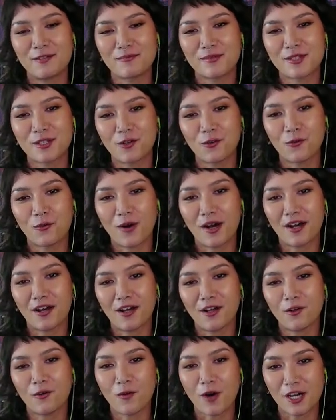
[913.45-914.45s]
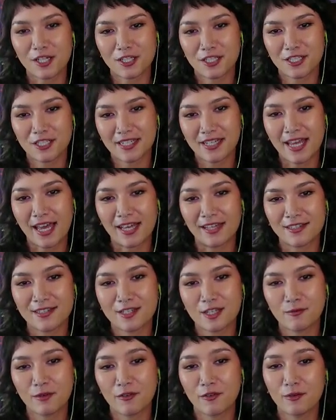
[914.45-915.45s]
So while Washington
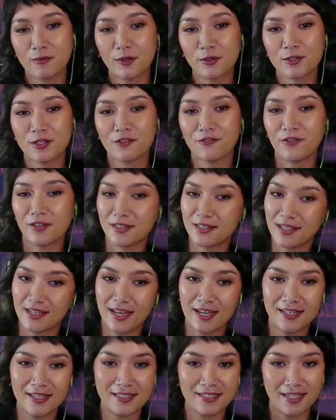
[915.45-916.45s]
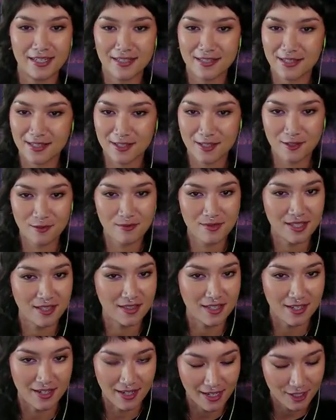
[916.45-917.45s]
has some of the most sophisticated data systems
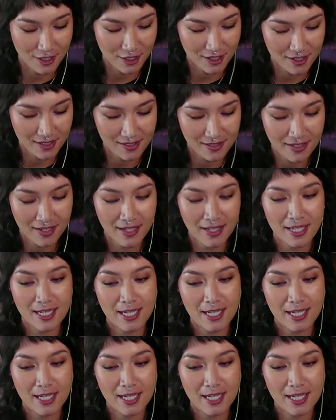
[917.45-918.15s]
in the nation,